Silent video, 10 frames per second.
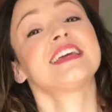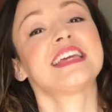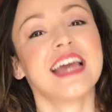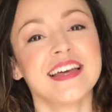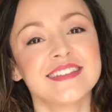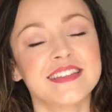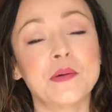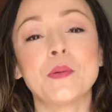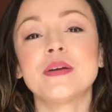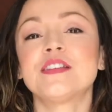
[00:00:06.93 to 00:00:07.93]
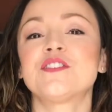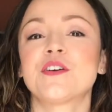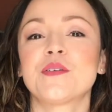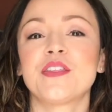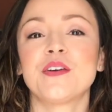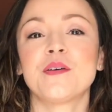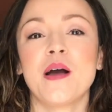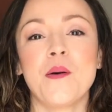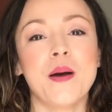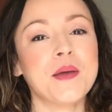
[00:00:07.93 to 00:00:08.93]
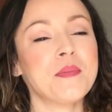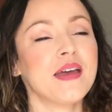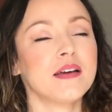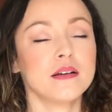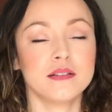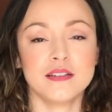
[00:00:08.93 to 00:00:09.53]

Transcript: Yes, I'm going to share with you how I make